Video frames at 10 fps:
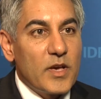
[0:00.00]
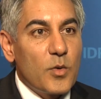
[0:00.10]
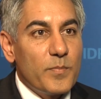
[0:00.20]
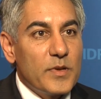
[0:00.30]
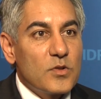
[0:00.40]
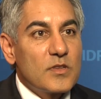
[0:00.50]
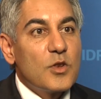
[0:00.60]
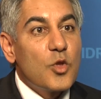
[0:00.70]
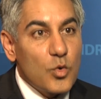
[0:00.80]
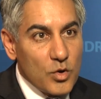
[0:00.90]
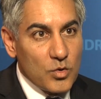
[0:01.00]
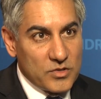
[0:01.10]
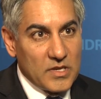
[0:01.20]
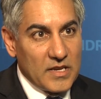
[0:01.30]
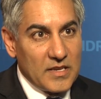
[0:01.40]
help build local
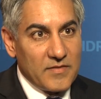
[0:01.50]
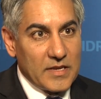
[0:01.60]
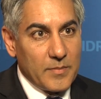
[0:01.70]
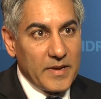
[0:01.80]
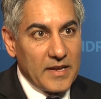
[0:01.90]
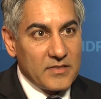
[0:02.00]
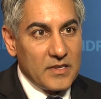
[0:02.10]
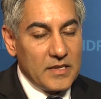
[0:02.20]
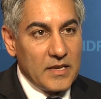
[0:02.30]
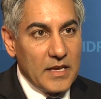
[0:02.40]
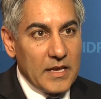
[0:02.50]
scientific capacity.